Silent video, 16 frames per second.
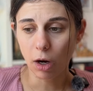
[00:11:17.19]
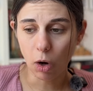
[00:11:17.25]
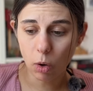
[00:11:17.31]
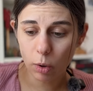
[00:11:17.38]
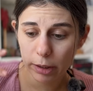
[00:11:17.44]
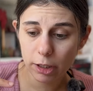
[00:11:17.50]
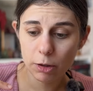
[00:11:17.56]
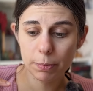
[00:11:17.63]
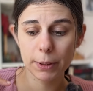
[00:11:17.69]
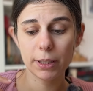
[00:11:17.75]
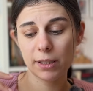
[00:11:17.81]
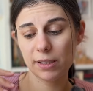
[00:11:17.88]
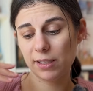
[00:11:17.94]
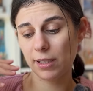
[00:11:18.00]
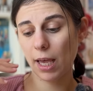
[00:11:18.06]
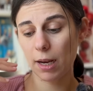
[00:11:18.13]

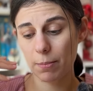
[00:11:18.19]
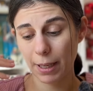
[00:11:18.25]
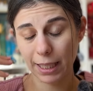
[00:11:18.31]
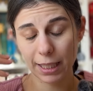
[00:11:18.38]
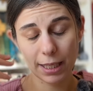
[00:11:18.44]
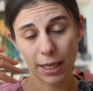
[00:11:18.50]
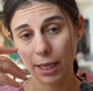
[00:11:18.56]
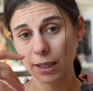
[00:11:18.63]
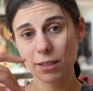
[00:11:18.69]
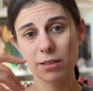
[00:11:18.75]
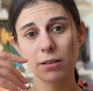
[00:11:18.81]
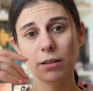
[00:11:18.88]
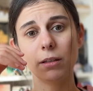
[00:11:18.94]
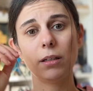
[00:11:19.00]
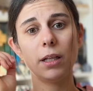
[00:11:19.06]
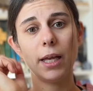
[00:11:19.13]
audiobooks and my
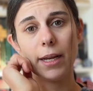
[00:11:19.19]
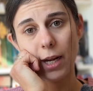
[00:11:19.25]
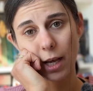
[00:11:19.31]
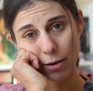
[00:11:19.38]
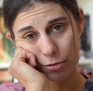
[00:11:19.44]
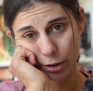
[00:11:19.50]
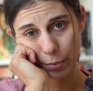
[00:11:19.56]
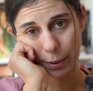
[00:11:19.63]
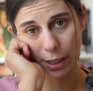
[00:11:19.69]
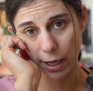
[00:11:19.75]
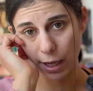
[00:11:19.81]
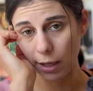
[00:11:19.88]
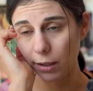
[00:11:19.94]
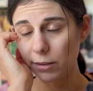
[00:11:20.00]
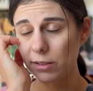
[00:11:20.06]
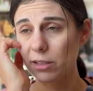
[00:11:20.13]
Kindle and everywhere
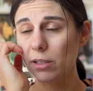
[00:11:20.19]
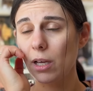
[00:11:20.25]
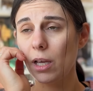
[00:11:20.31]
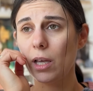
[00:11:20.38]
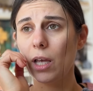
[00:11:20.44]
else.